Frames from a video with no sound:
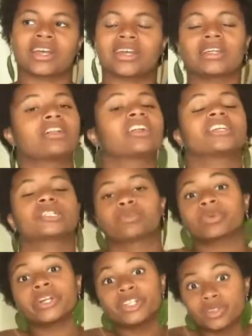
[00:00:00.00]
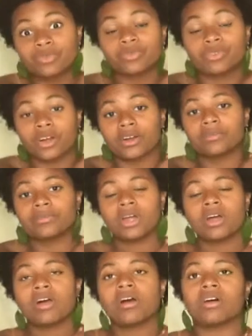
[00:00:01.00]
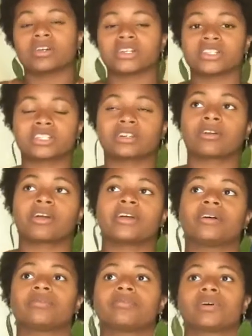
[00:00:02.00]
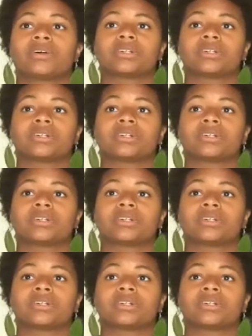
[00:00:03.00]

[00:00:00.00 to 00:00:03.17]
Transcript: I get a lot of inspiration from on Instagram,